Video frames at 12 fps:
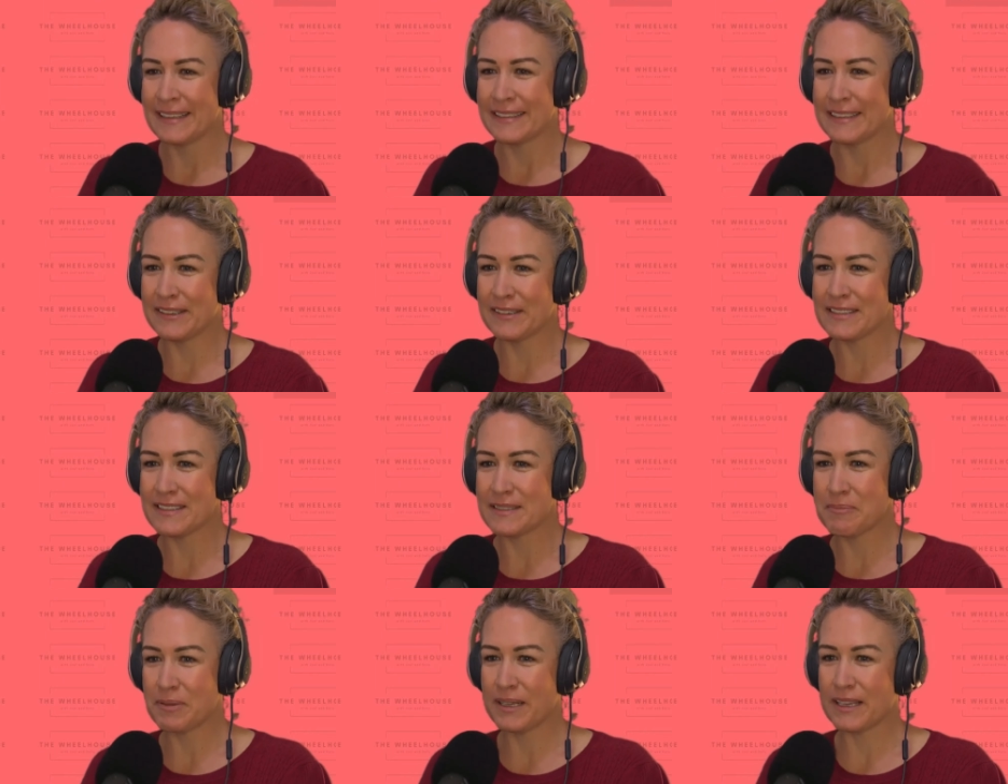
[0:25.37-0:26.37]
you know,
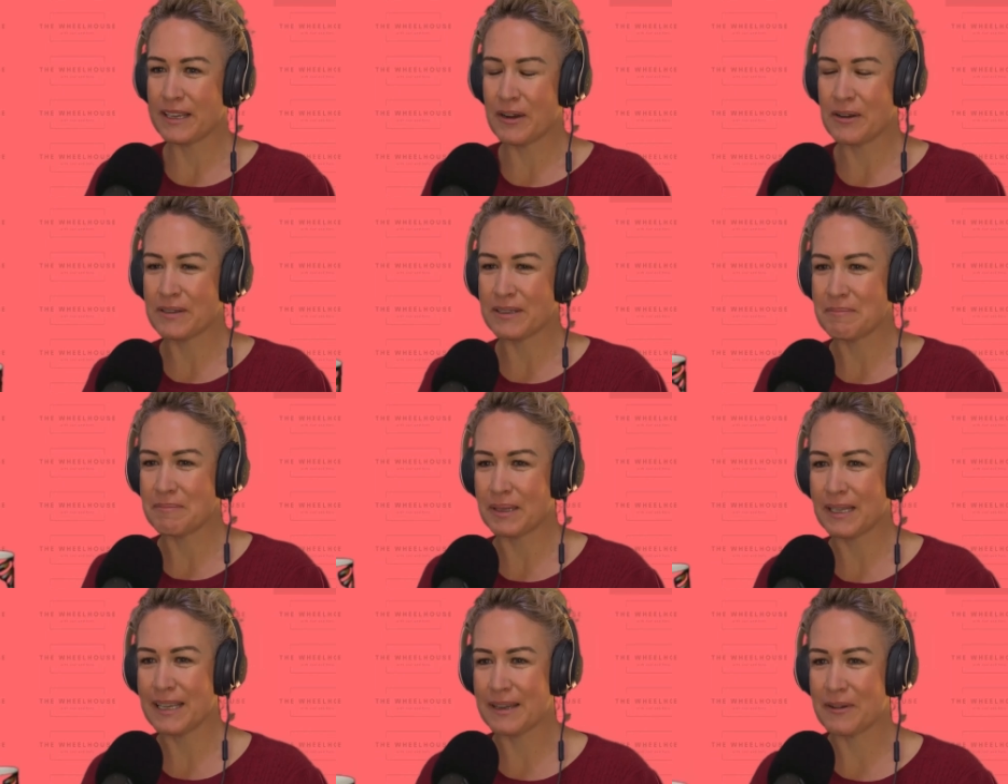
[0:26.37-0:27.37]
it's pretty cold and
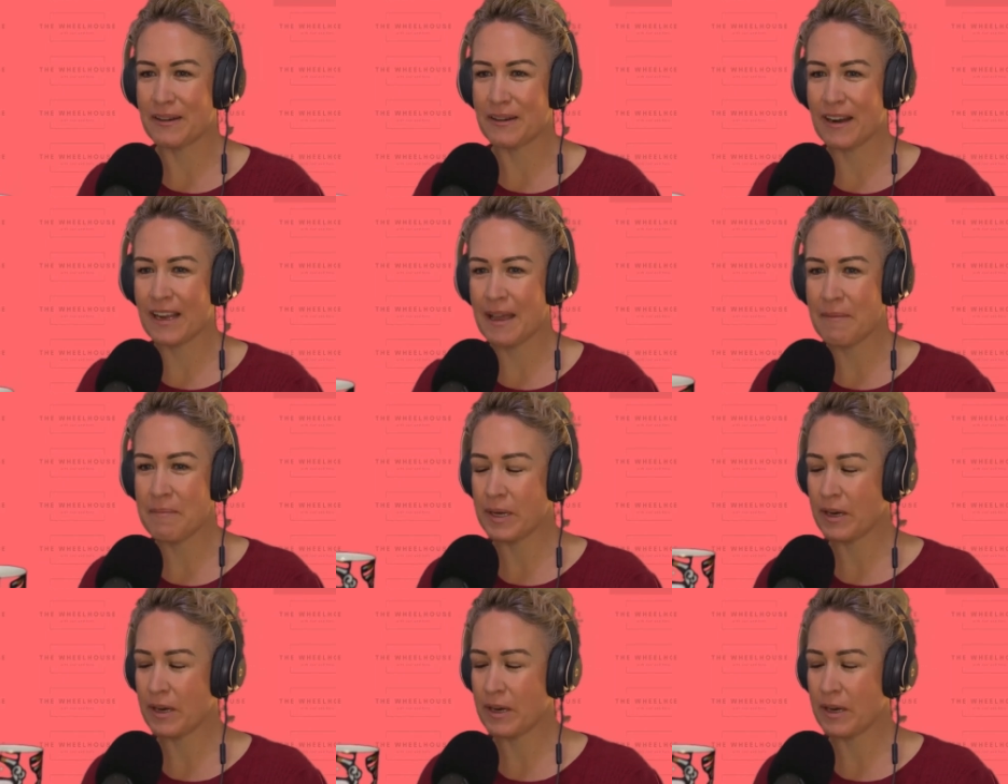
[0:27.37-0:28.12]
bleak where I am,